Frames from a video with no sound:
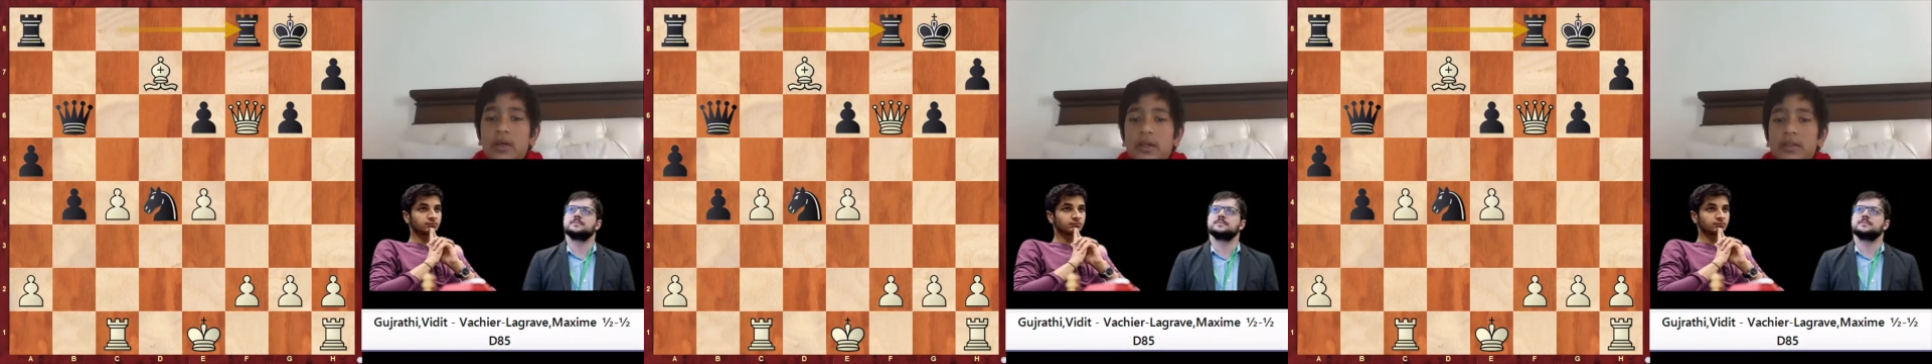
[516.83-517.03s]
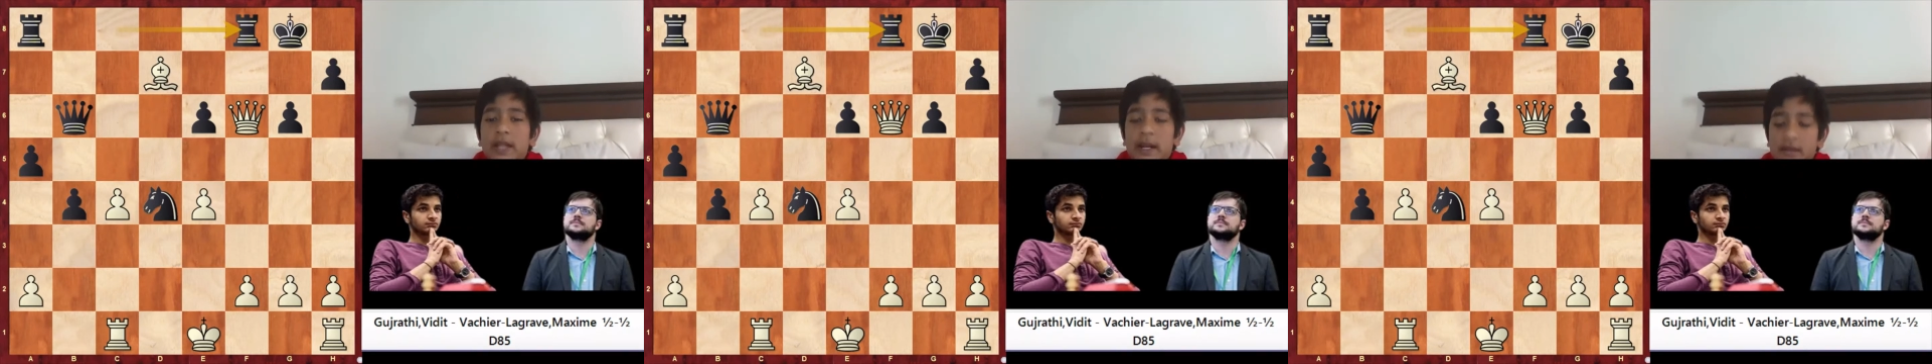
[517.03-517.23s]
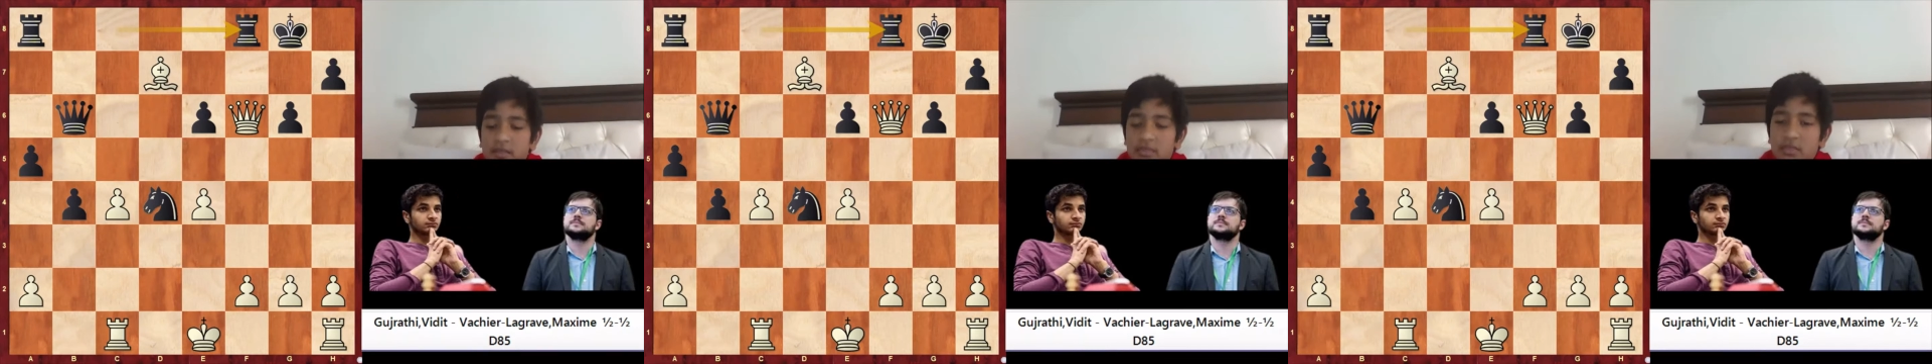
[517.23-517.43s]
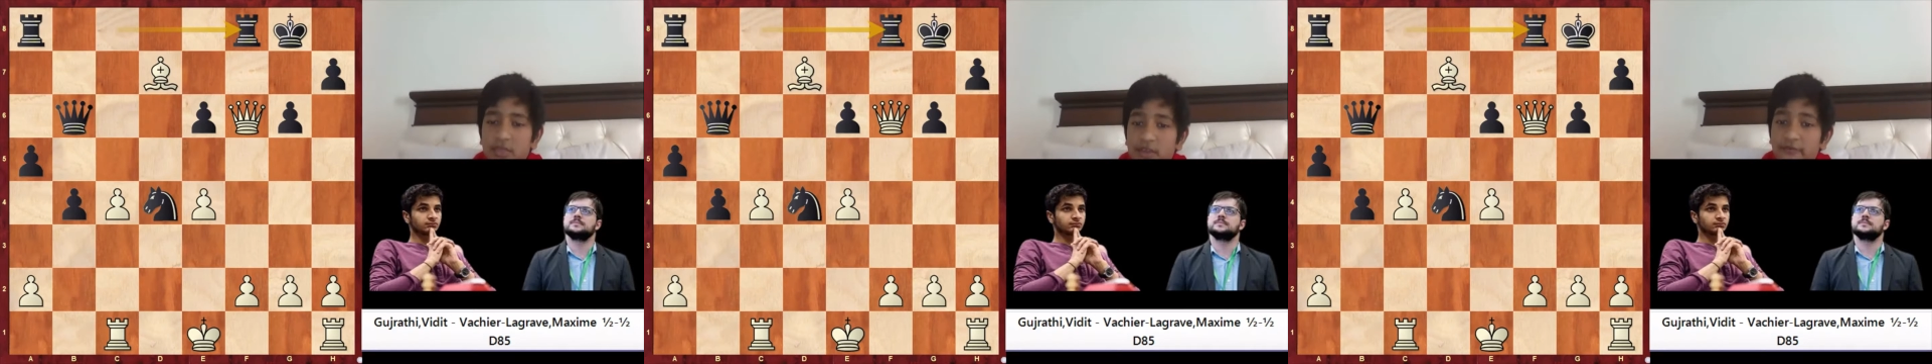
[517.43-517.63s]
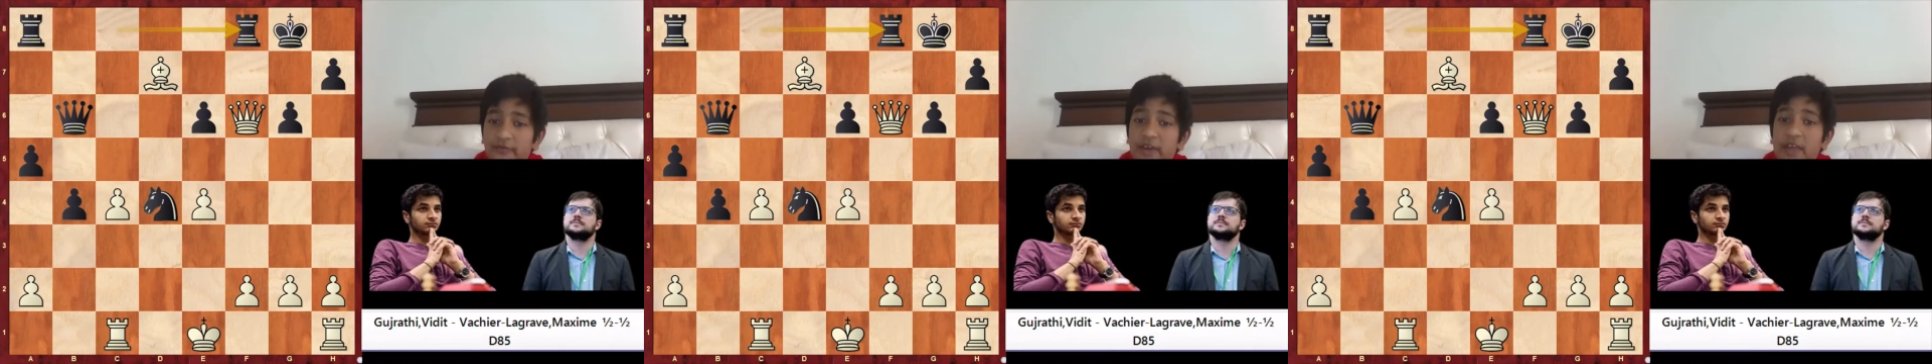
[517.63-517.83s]
that
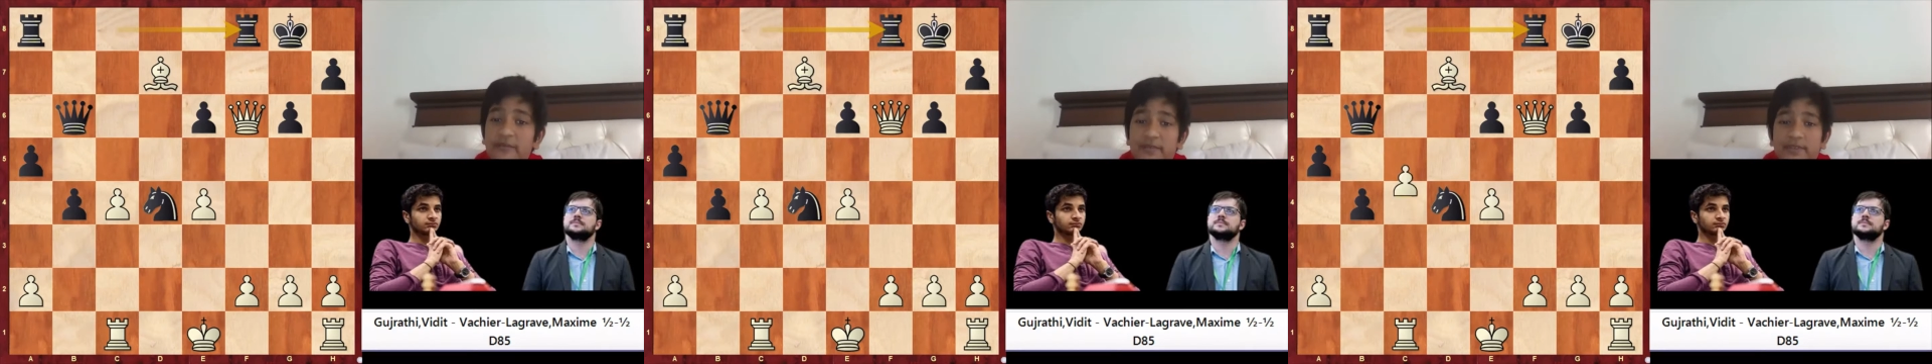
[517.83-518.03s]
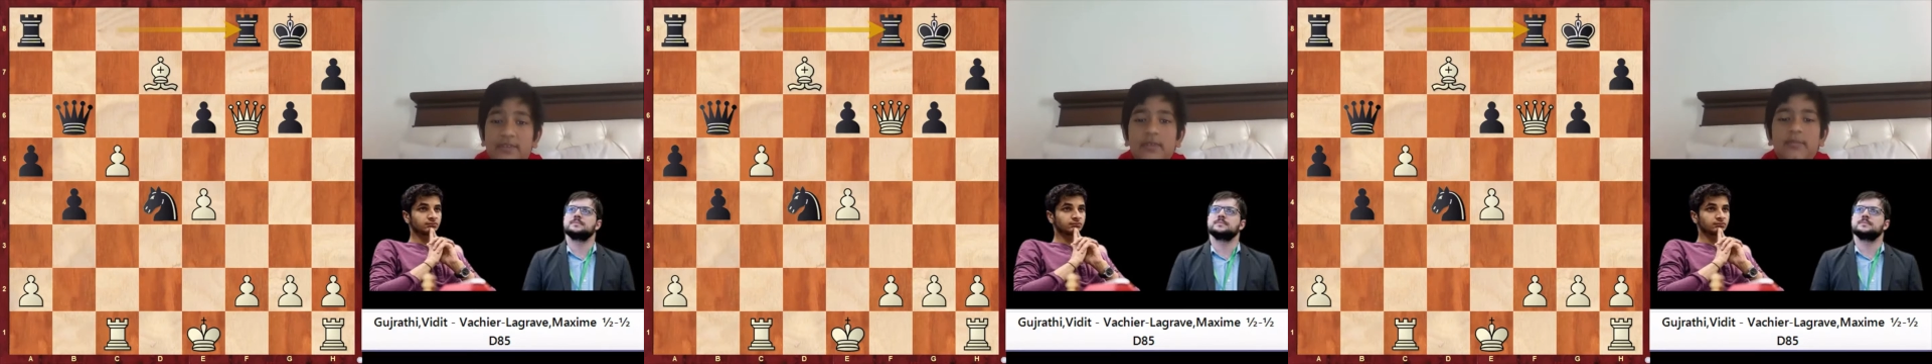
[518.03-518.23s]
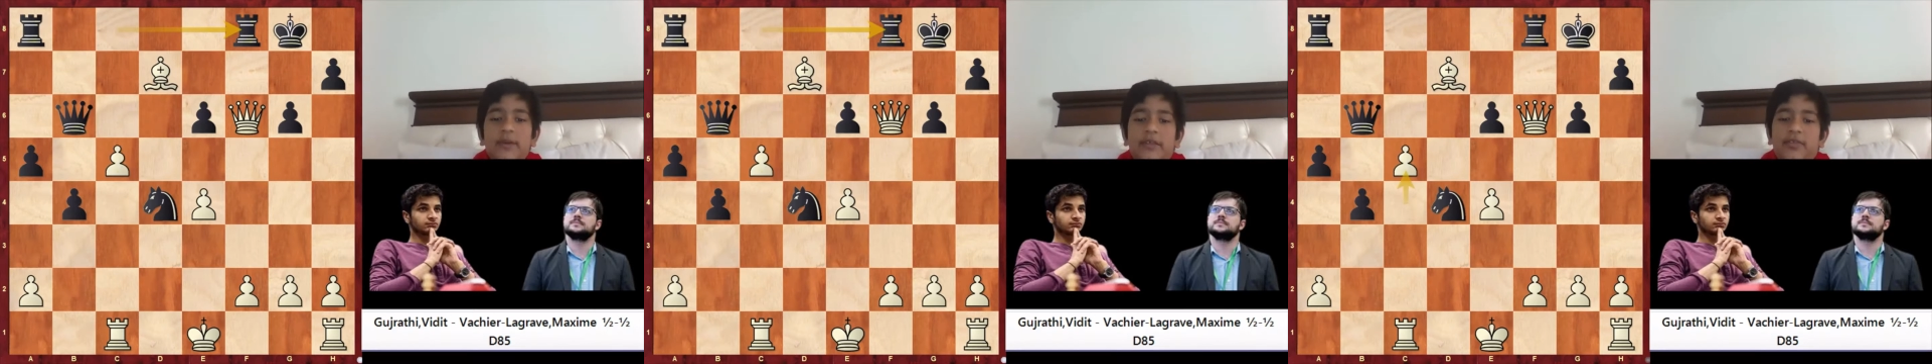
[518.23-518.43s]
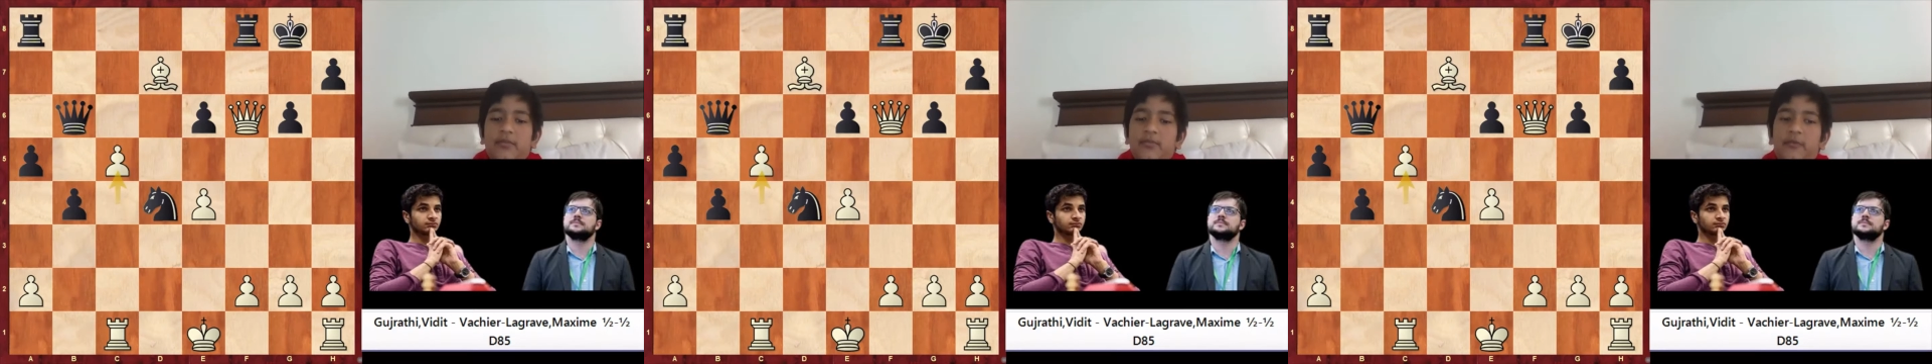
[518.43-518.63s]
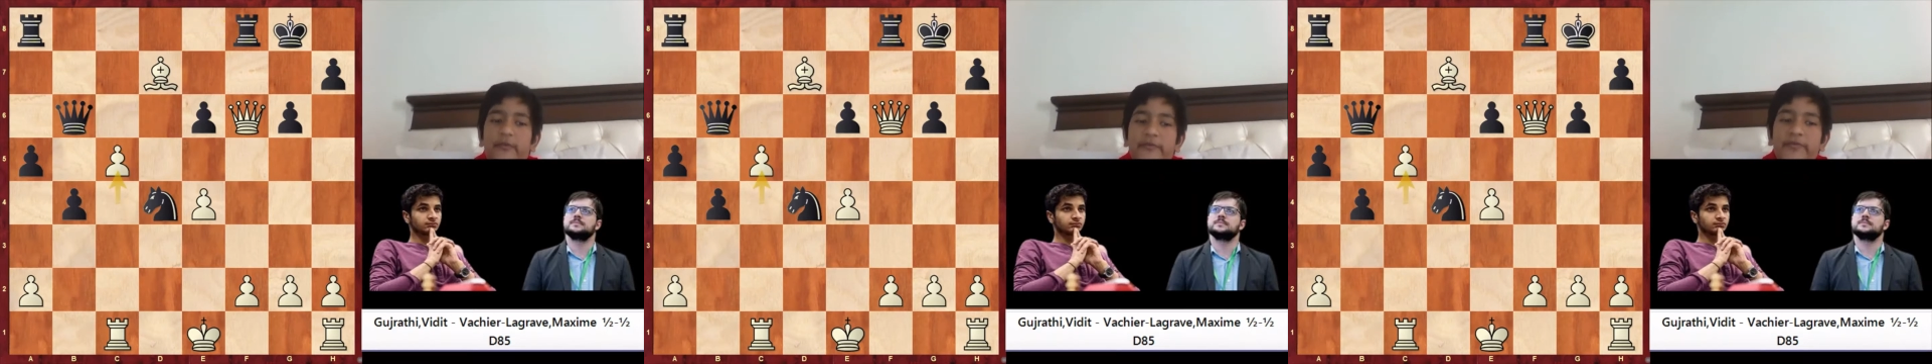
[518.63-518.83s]
c5 is the best
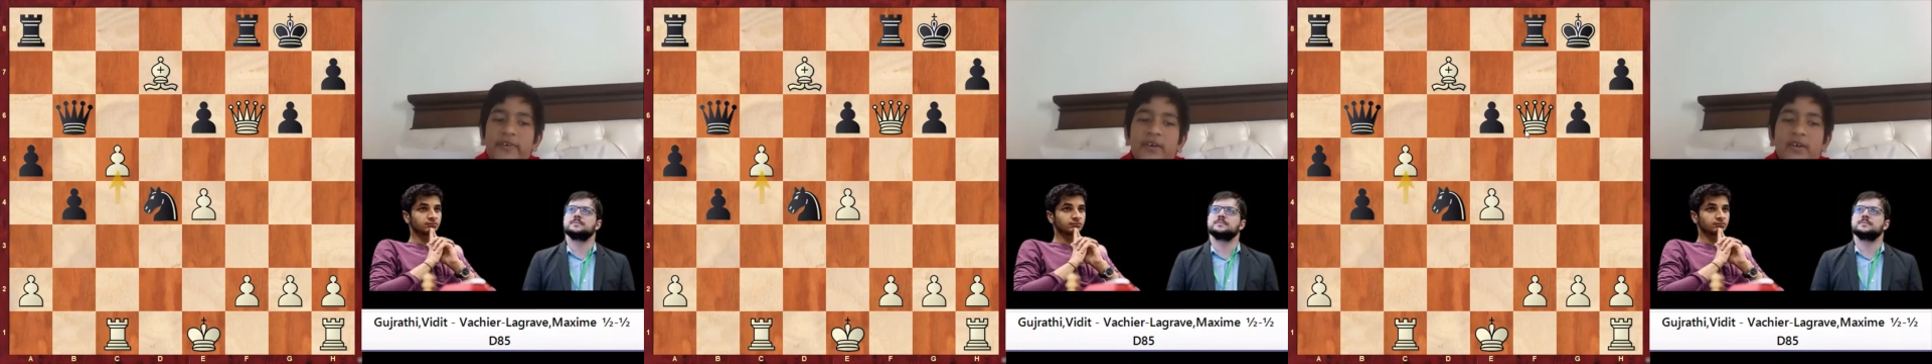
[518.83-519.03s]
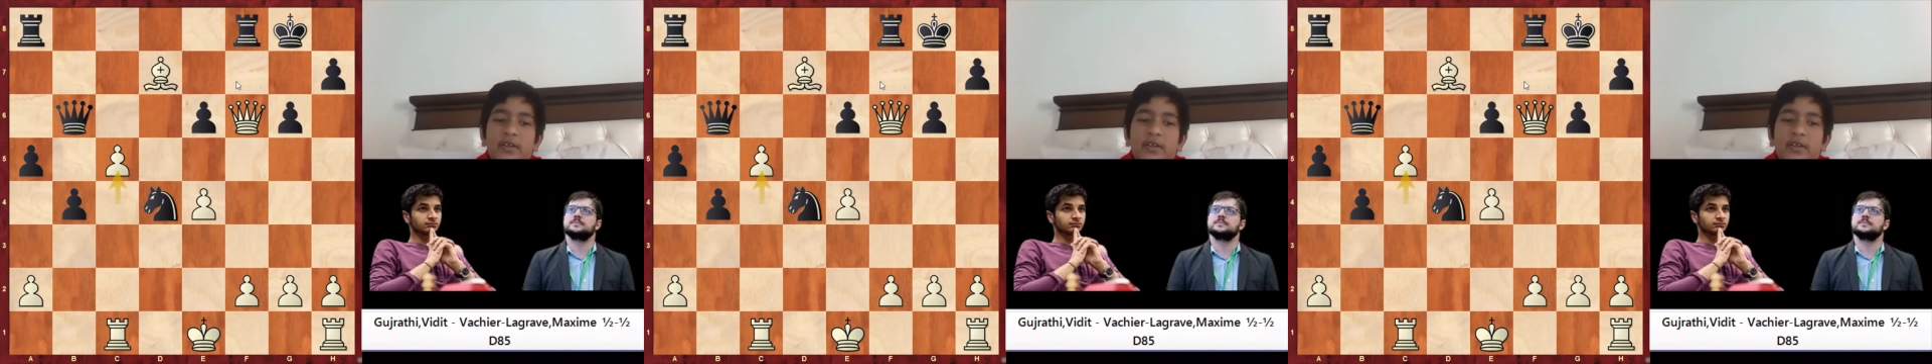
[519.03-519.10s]
move.